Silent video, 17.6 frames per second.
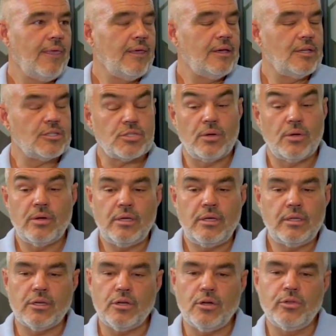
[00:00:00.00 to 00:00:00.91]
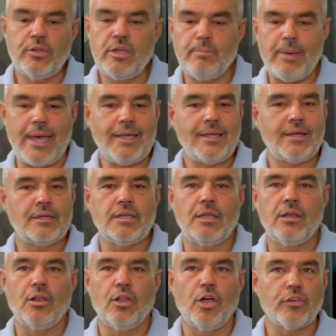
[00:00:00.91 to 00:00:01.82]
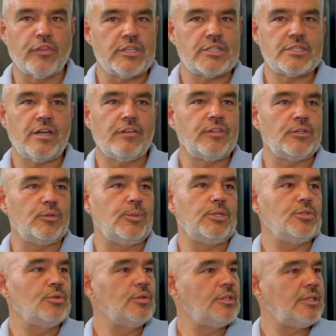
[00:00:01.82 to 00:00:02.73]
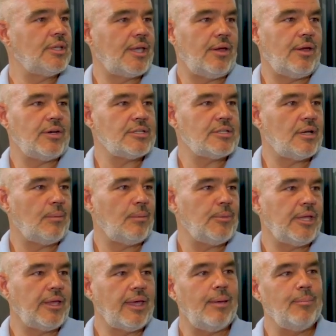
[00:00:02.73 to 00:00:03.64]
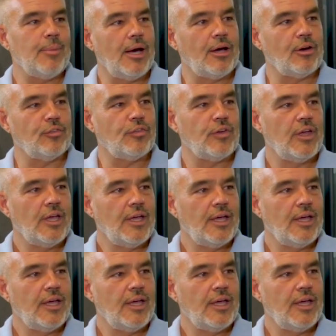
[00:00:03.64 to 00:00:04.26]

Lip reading: And so, you know, looking back at it, a lot of the stuff that we do at the Character Company came out of